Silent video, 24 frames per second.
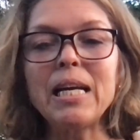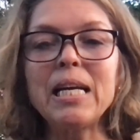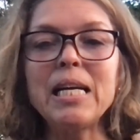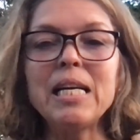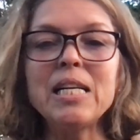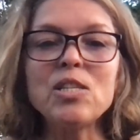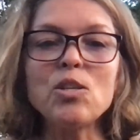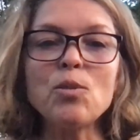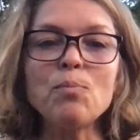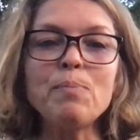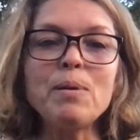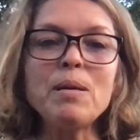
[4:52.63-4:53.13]

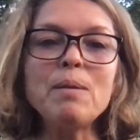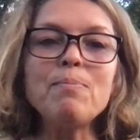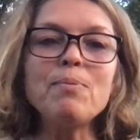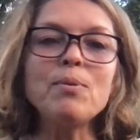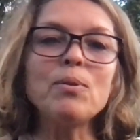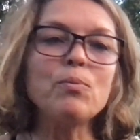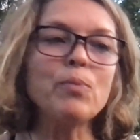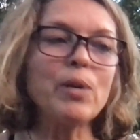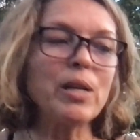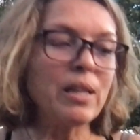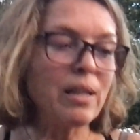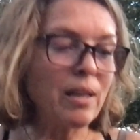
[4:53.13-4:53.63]
So
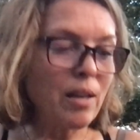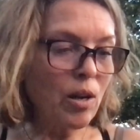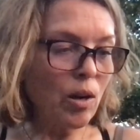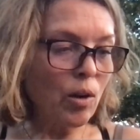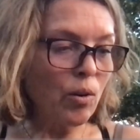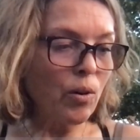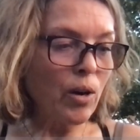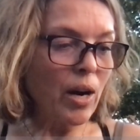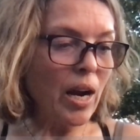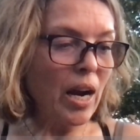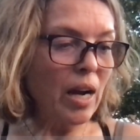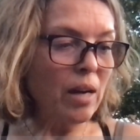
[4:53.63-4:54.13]
people with
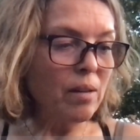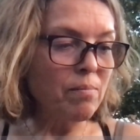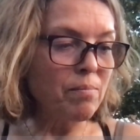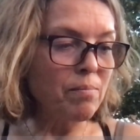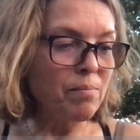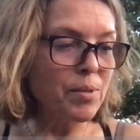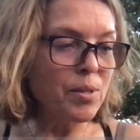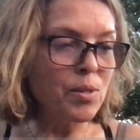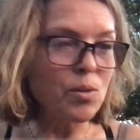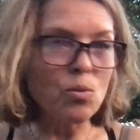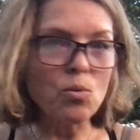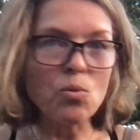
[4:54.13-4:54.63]

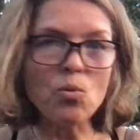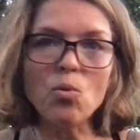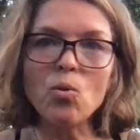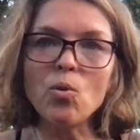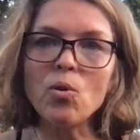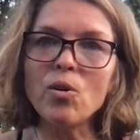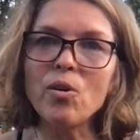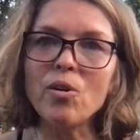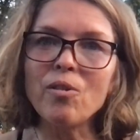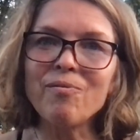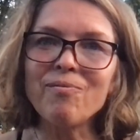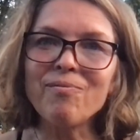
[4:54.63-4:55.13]
cramps
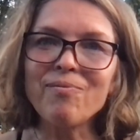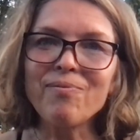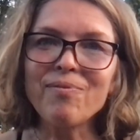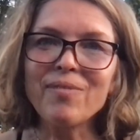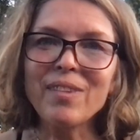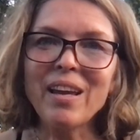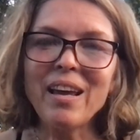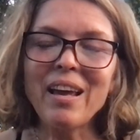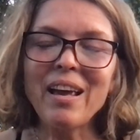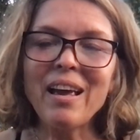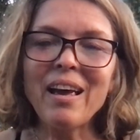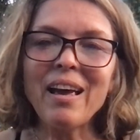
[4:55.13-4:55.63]
or
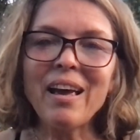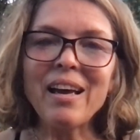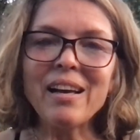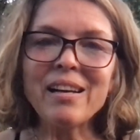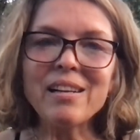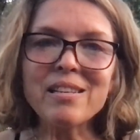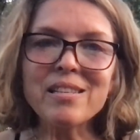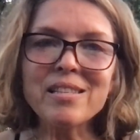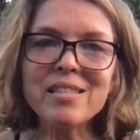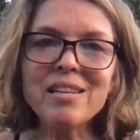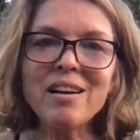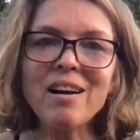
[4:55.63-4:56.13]

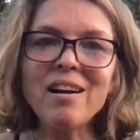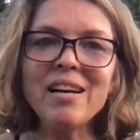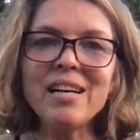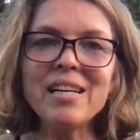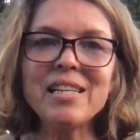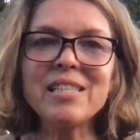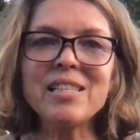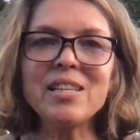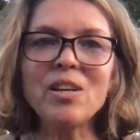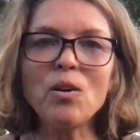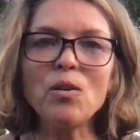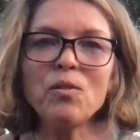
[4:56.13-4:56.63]

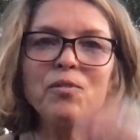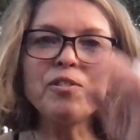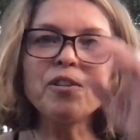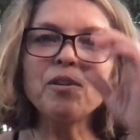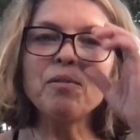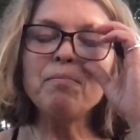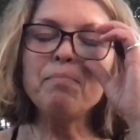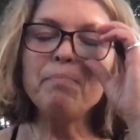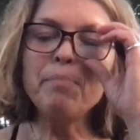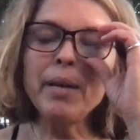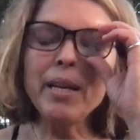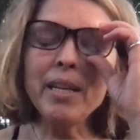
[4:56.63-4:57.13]
anxiety
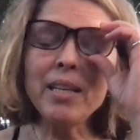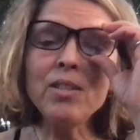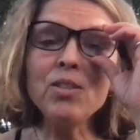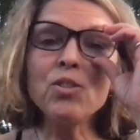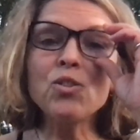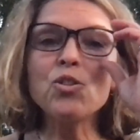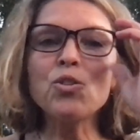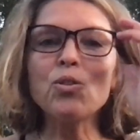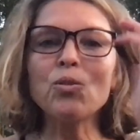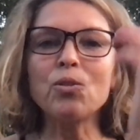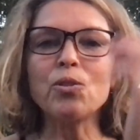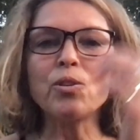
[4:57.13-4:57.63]
often
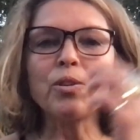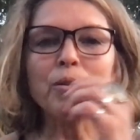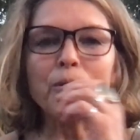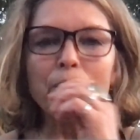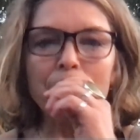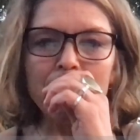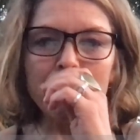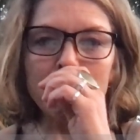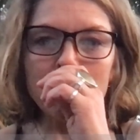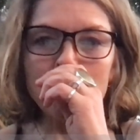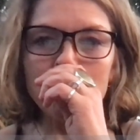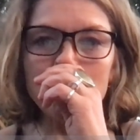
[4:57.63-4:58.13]
binge on
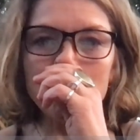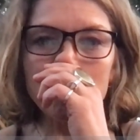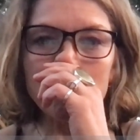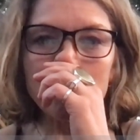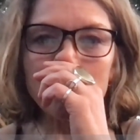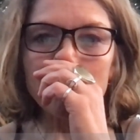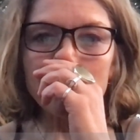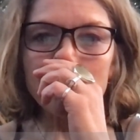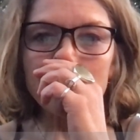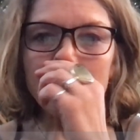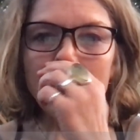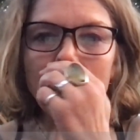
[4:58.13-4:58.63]
crisps
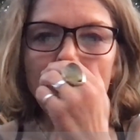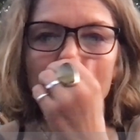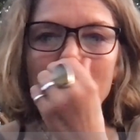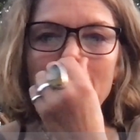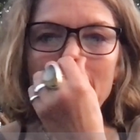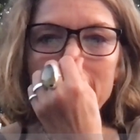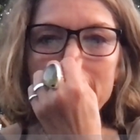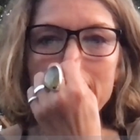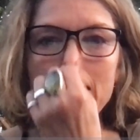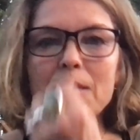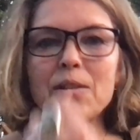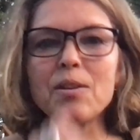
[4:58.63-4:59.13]

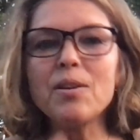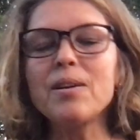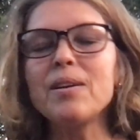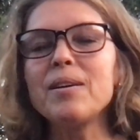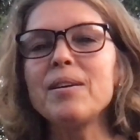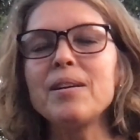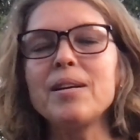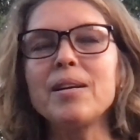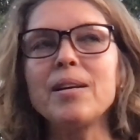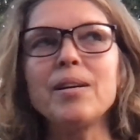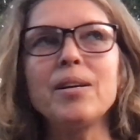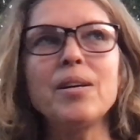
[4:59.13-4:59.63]
and other
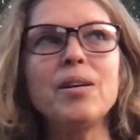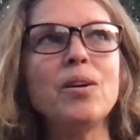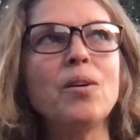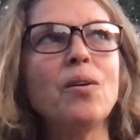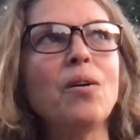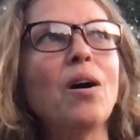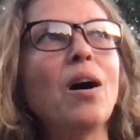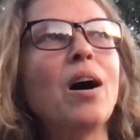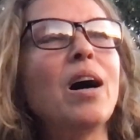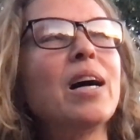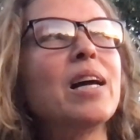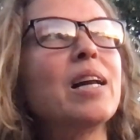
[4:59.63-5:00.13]

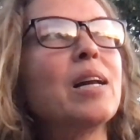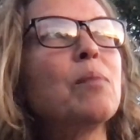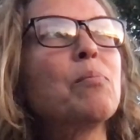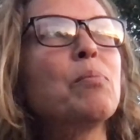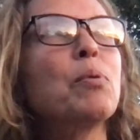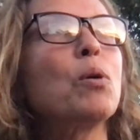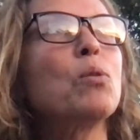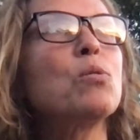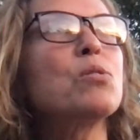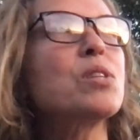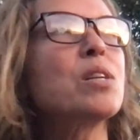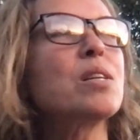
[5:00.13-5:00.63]
highly
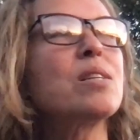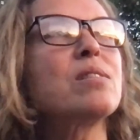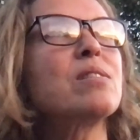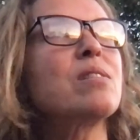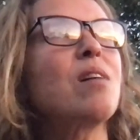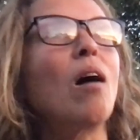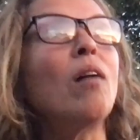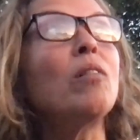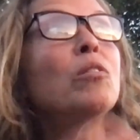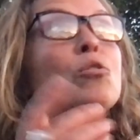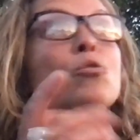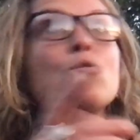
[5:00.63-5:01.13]
processed,
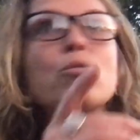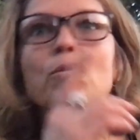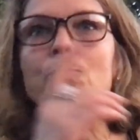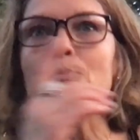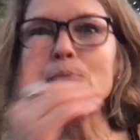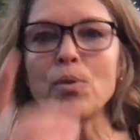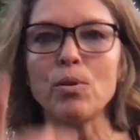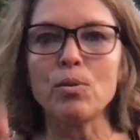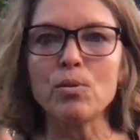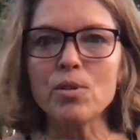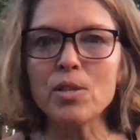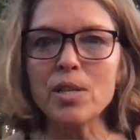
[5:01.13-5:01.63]
ultra
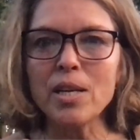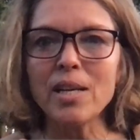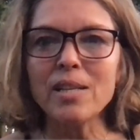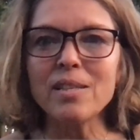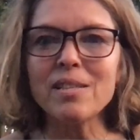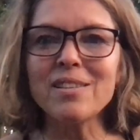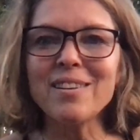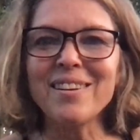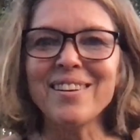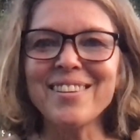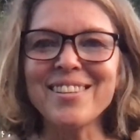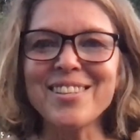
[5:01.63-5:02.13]

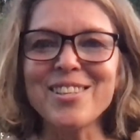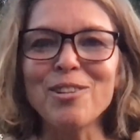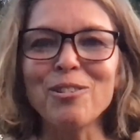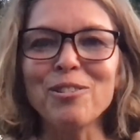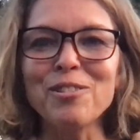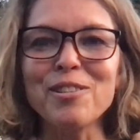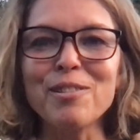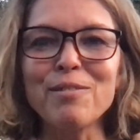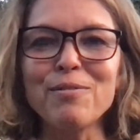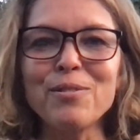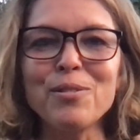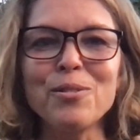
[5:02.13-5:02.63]
processed,
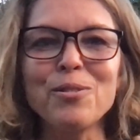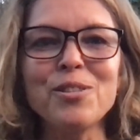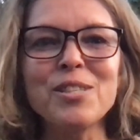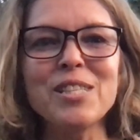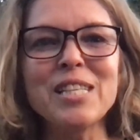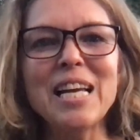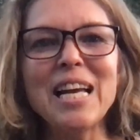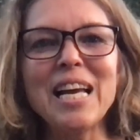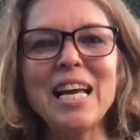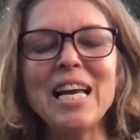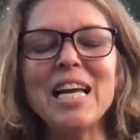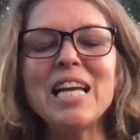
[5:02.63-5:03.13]
salty foods
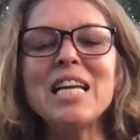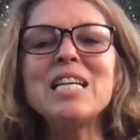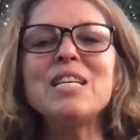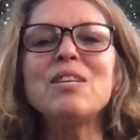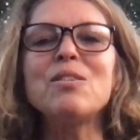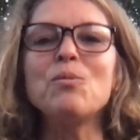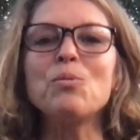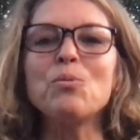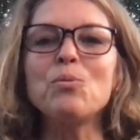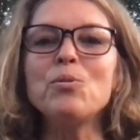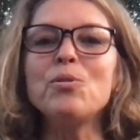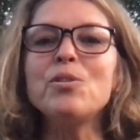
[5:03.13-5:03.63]
in
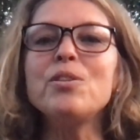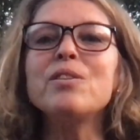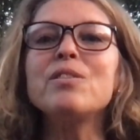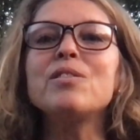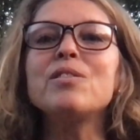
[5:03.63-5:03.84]
order